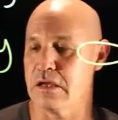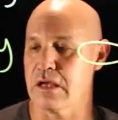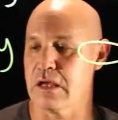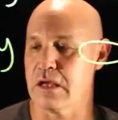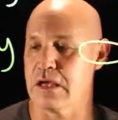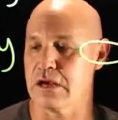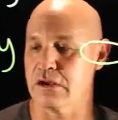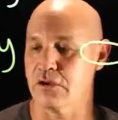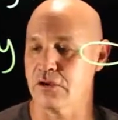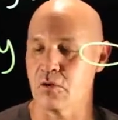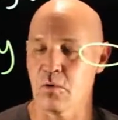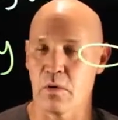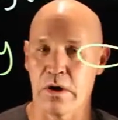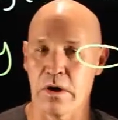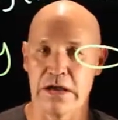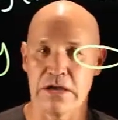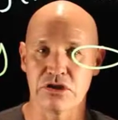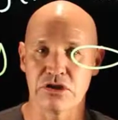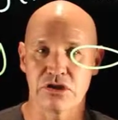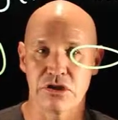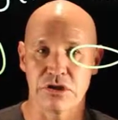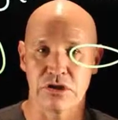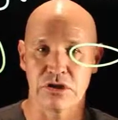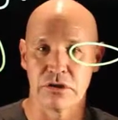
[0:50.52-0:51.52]
an
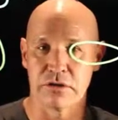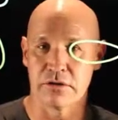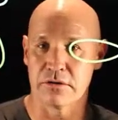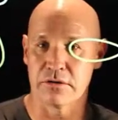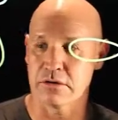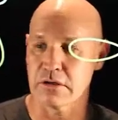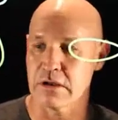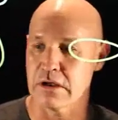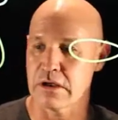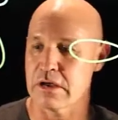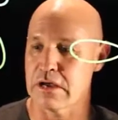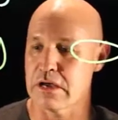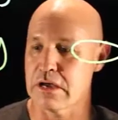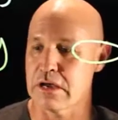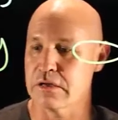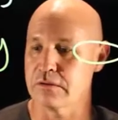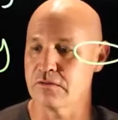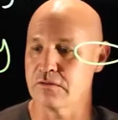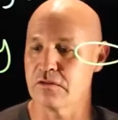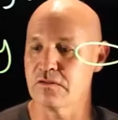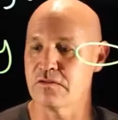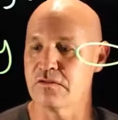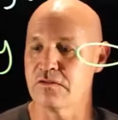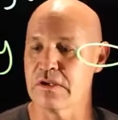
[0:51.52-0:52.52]
equation uh,
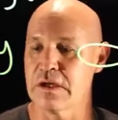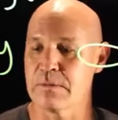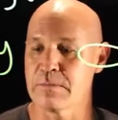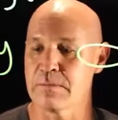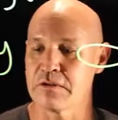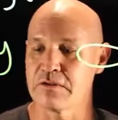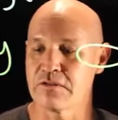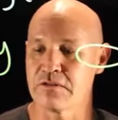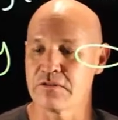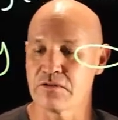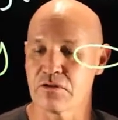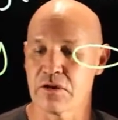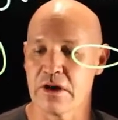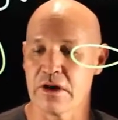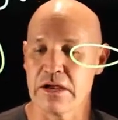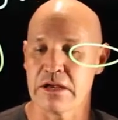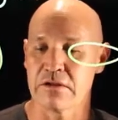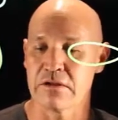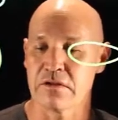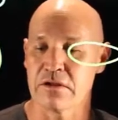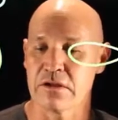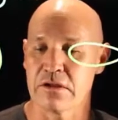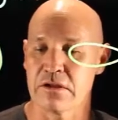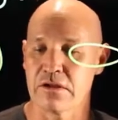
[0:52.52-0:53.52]
to
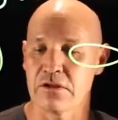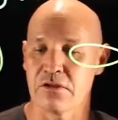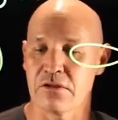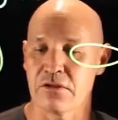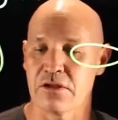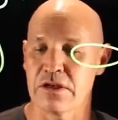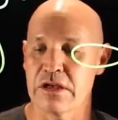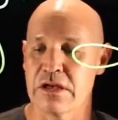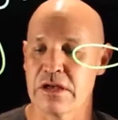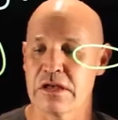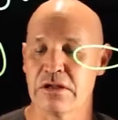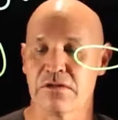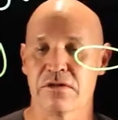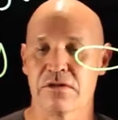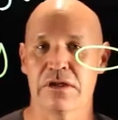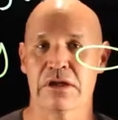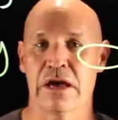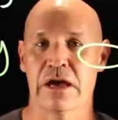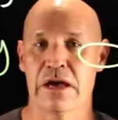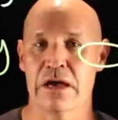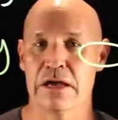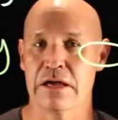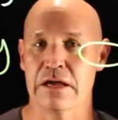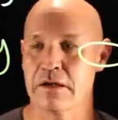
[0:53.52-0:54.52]
demonstrate the
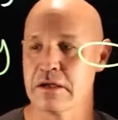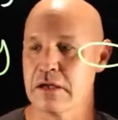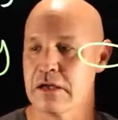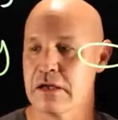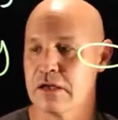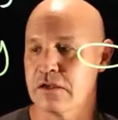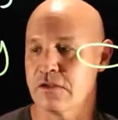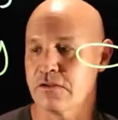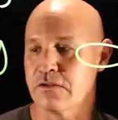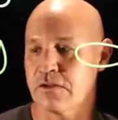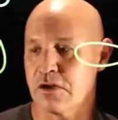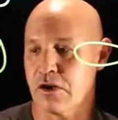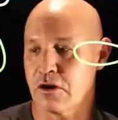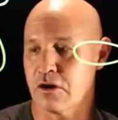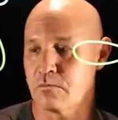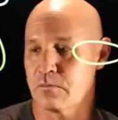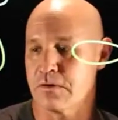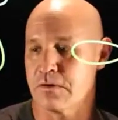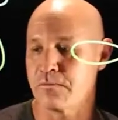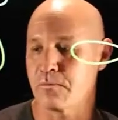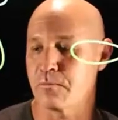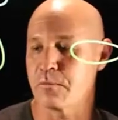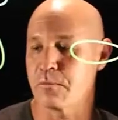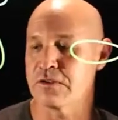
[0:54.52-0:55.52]
decay. So
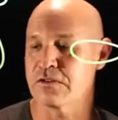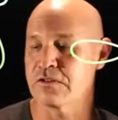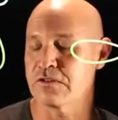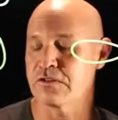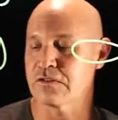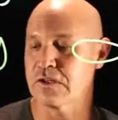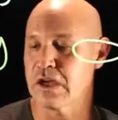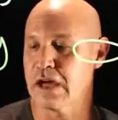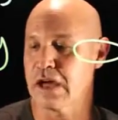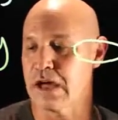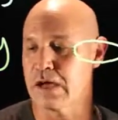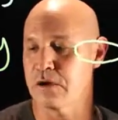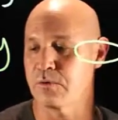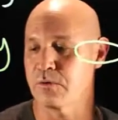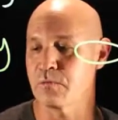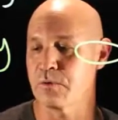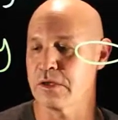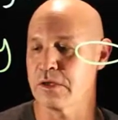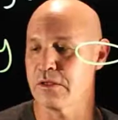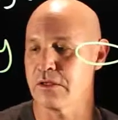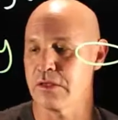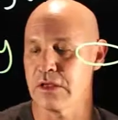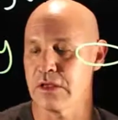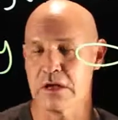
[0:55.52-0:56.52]
we start
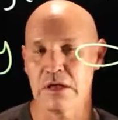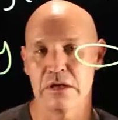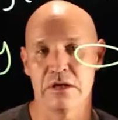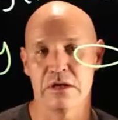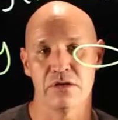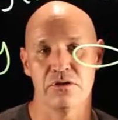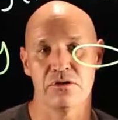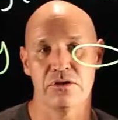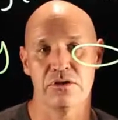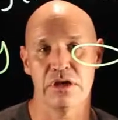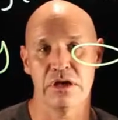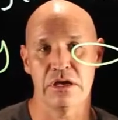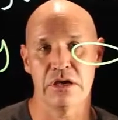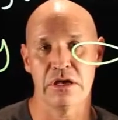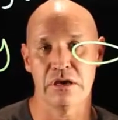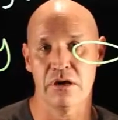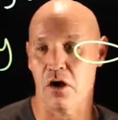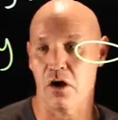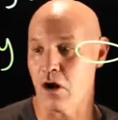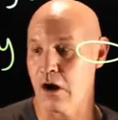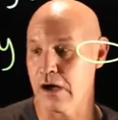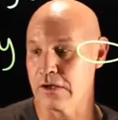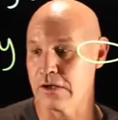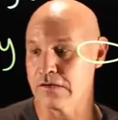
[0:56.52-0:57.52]
with
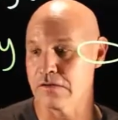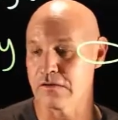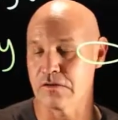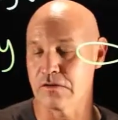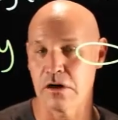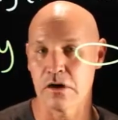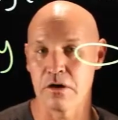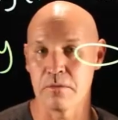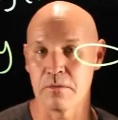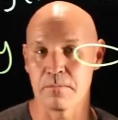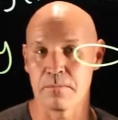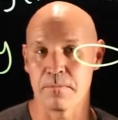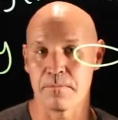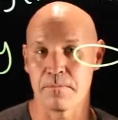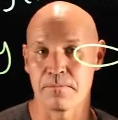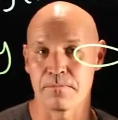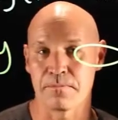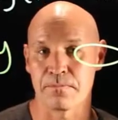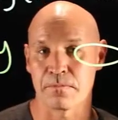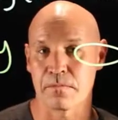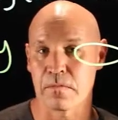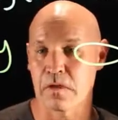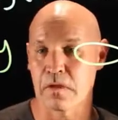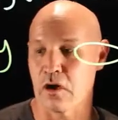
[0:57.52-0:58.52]
the isotope
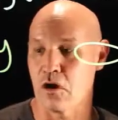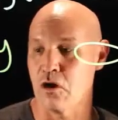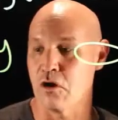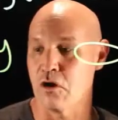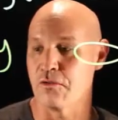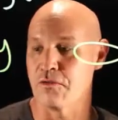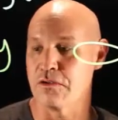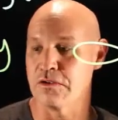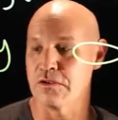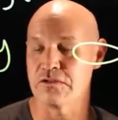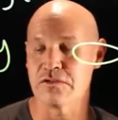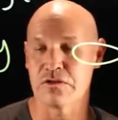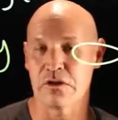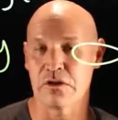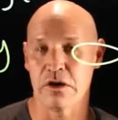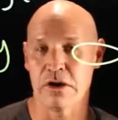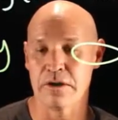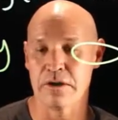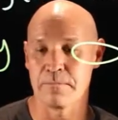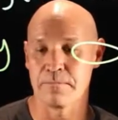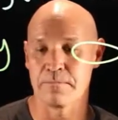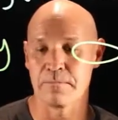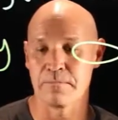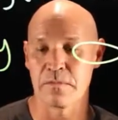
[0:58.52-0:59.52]
on this
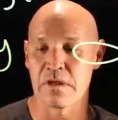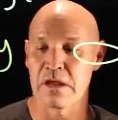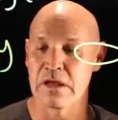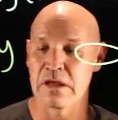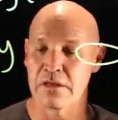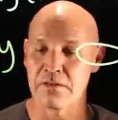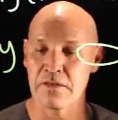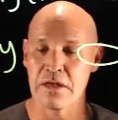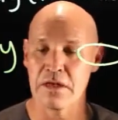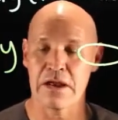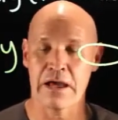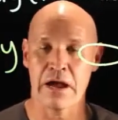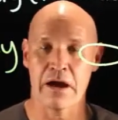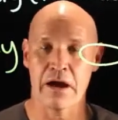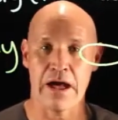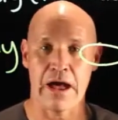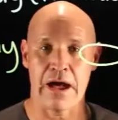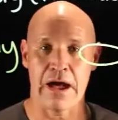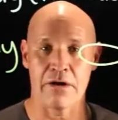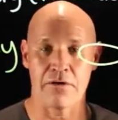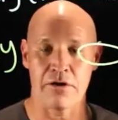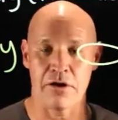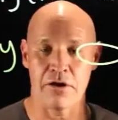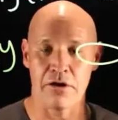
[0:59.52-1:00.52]
side, then our
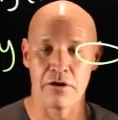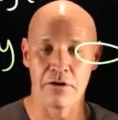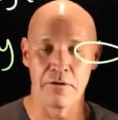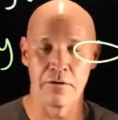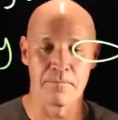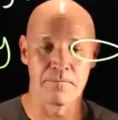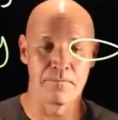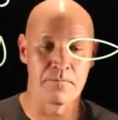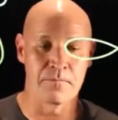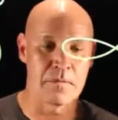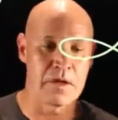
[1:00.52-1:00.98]
arrow,